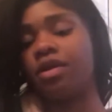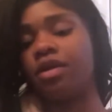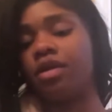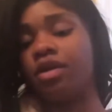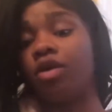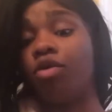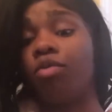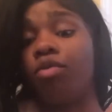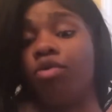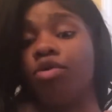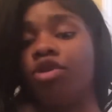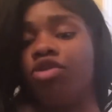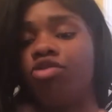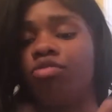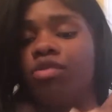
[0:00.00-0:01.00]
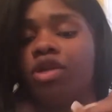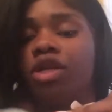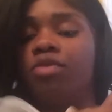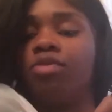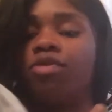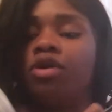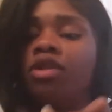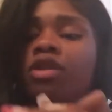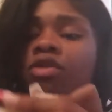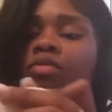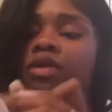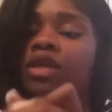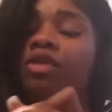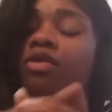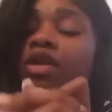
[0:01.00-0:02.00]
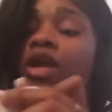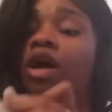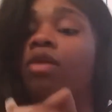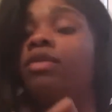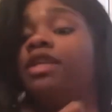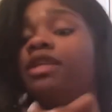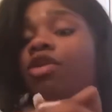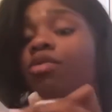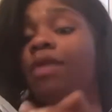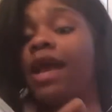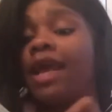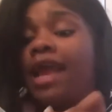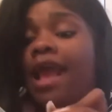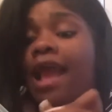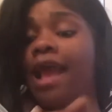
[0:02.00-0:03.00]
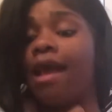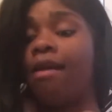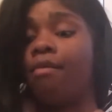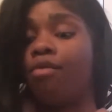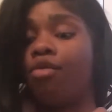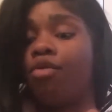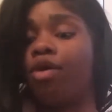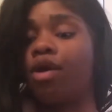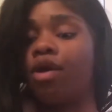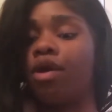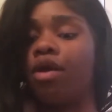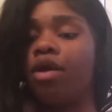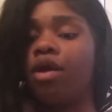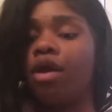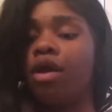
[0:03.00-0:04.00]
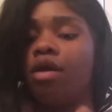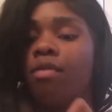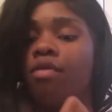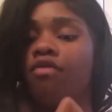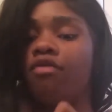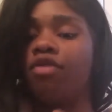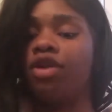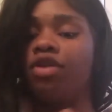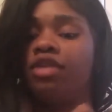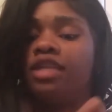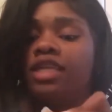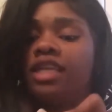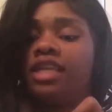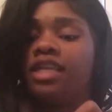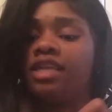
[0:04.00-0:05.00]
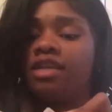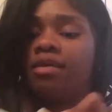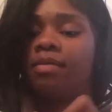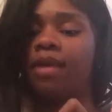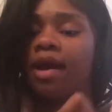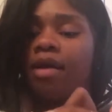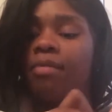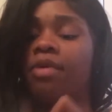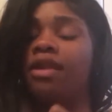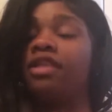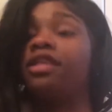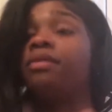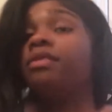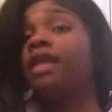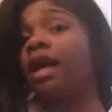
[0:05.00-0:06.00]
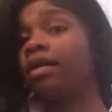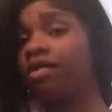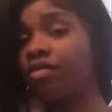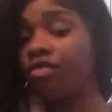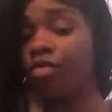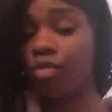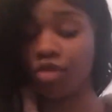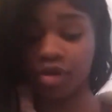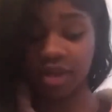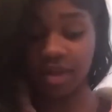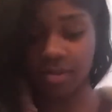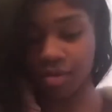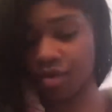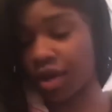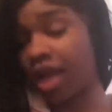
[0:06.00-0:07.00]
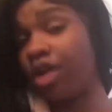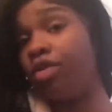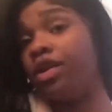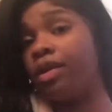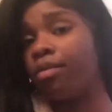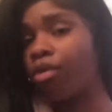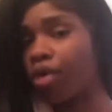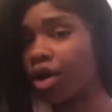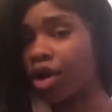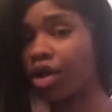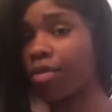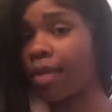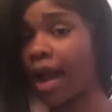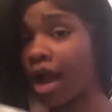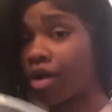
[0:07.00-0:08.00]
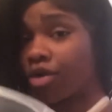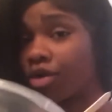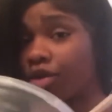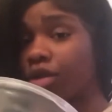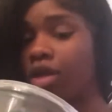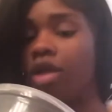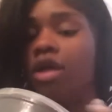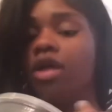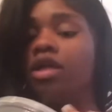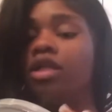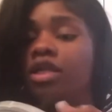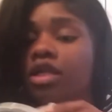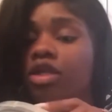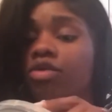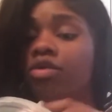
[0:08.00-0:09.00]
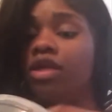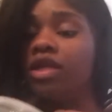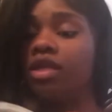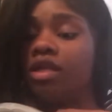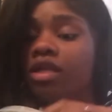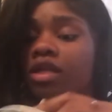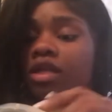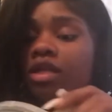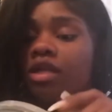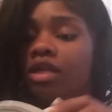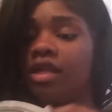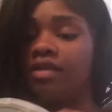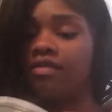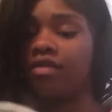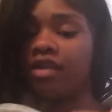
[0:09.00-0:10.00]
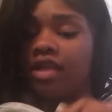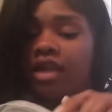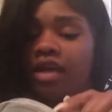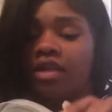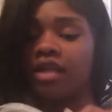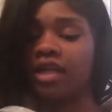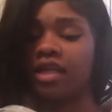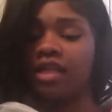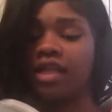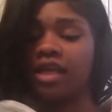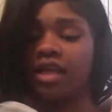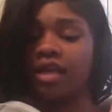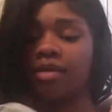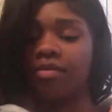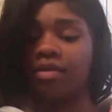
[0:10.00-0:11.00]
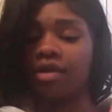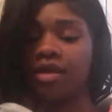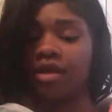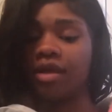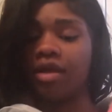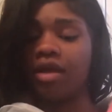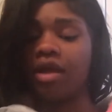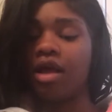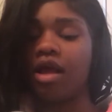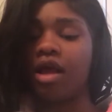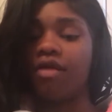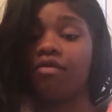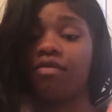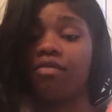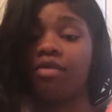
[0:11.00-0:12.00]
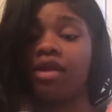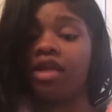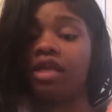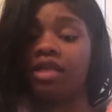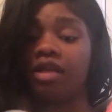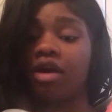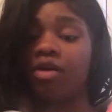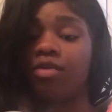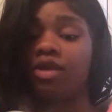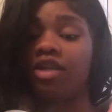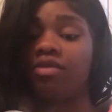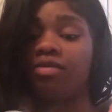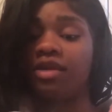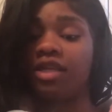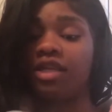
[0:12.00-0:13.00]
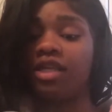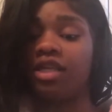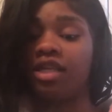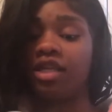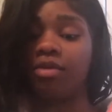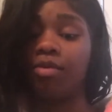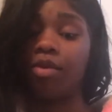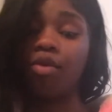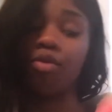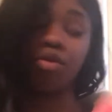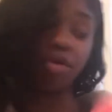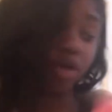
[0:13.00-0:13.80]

Don't pour too much, pour a little bit. You can always go back and add more before you can take some out. But sometimes if you pour some more and you didn't pour out your powder, then you can level it out like that. But for me, it's always best to pour